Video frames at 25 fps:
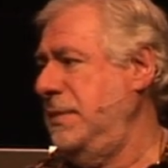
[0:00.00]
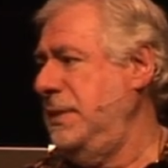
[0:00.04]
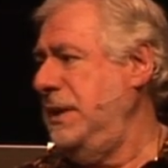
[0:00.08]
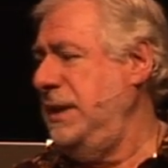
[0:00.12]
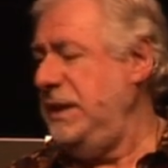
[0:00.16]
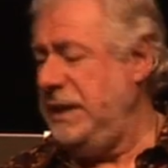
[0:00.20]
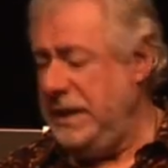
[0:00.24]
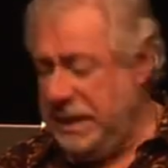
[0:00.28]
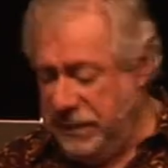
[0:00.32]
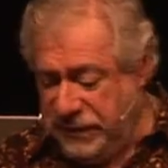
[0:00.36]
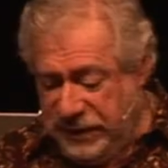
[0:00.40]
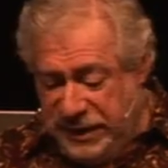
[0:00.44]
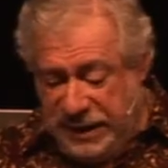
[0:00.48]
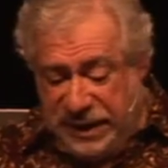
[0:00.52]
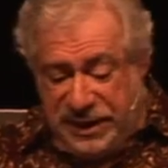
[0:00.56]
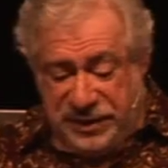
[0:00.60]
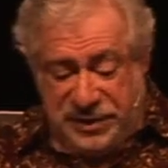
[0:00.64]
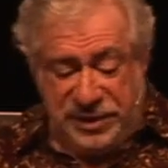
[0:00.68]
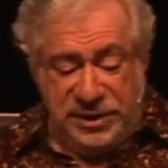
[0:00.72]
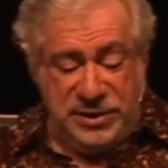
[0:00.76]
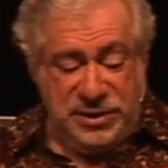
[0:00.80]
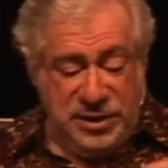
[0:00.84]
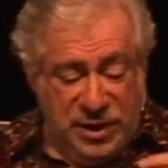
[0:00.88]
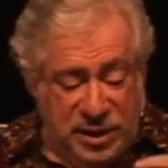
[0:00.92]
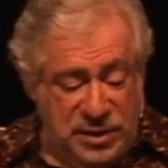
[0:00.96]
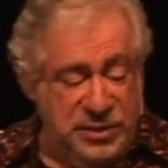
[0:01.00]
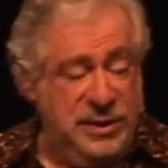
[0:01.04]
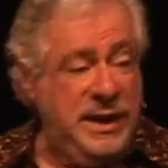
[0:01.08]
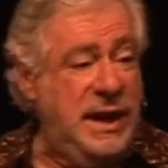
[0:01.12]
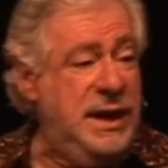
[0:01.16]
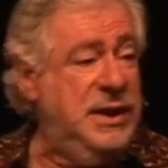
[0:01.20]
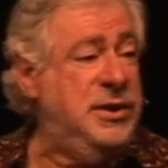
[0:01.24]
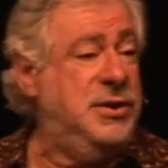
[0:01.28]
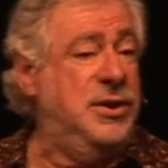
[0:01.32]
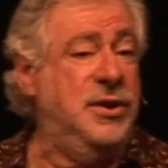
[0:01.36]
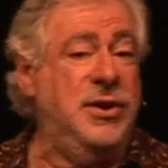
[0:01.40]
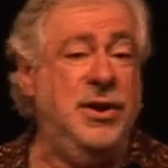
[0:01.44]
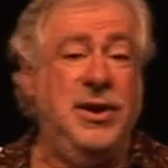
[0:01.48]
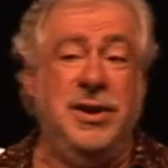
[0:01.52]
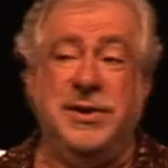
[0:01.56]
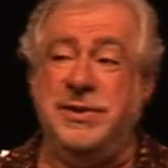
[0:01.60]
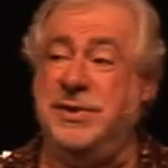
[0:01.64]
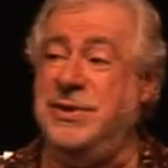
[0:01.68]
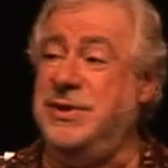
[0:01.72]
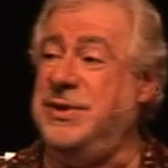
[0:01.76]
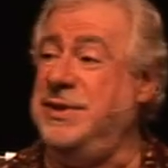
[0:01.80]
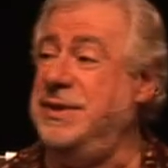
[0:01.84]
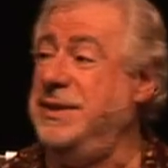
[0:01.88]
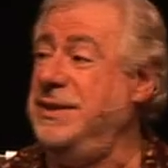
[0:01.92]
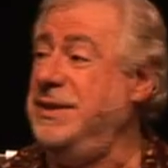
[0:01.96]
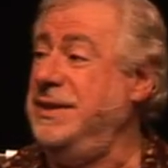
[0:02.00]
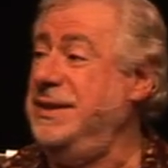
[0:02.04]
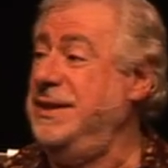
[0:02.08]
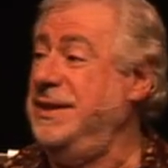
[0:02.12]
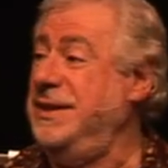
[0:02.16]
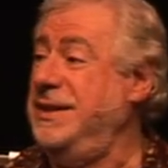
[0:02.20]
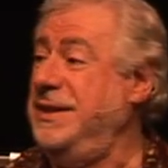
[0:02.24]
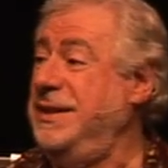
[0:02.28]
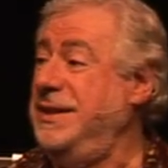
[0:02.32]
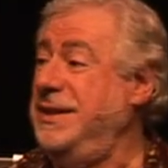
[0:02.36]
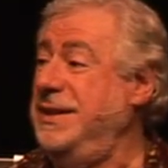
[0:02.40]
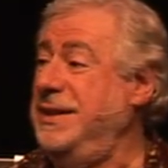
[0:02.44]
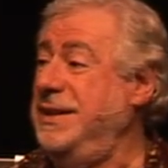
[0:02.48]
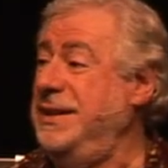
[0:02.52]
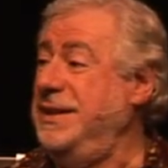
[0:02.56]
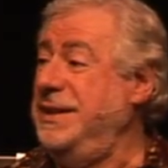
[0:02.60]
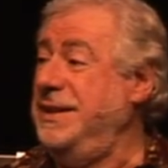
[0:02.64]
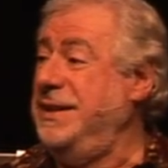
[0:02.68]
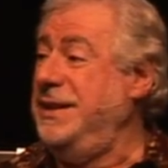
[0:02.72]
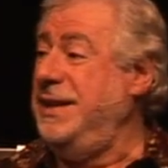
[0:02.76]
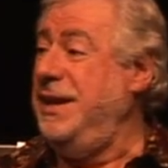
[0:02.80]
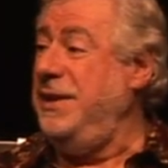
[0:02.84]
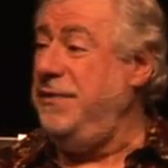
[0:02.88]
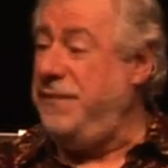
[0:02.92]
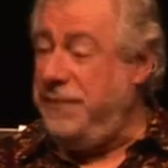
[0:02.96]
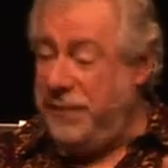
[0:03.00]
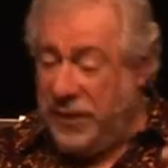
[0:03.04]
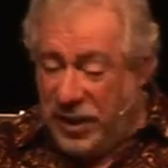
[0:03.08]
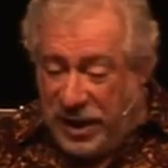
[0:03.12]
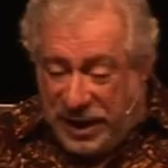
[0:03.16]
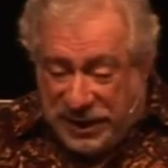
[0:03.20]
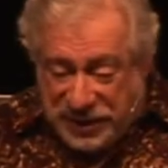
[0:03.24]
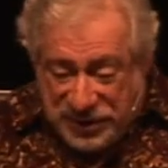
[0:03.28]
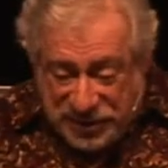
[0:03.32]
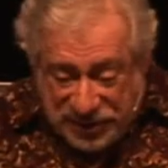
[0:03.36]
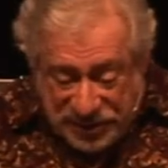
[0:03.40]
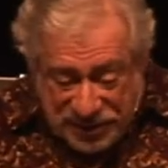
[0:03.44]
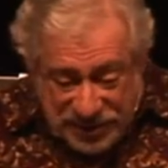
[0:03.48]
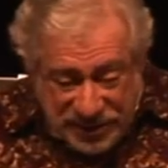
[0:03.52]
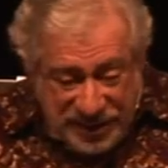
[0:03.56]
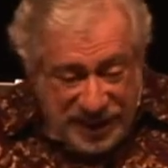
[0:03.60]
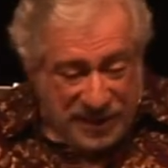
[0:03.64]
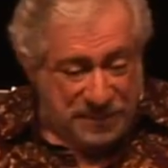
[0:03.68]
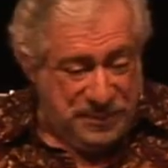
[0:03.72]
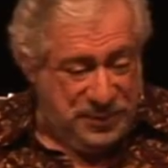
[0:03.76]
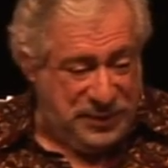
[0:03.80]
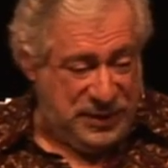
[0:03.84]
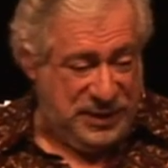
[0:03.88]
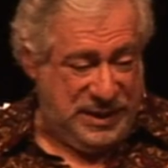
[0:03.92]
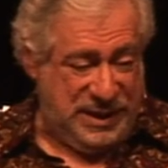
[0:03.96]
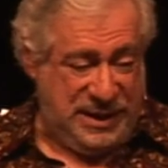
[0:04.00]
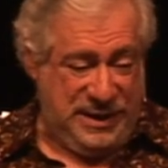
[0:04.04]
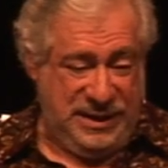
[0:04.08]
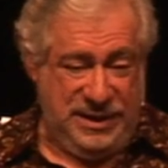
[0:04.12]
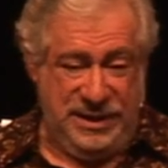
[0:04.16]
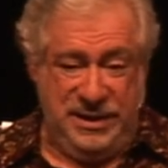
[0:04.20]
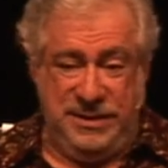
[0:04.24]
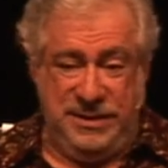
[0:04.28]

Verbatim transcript: And even as he's on that cross, he finds something